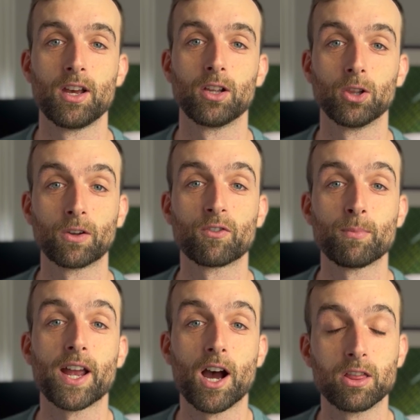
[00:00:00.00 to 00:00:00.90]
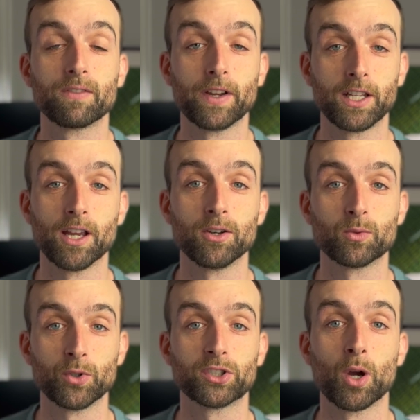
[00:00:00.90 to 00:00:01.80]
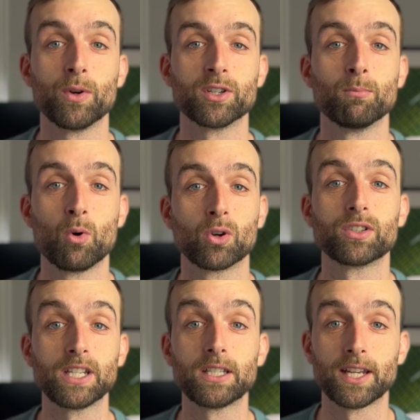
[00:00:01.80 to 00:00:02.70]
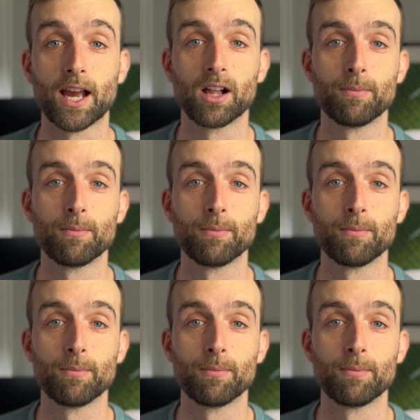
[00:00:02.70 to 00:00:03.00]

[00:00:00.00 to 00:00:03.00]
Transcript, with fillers: Look for my other videos which go into more detail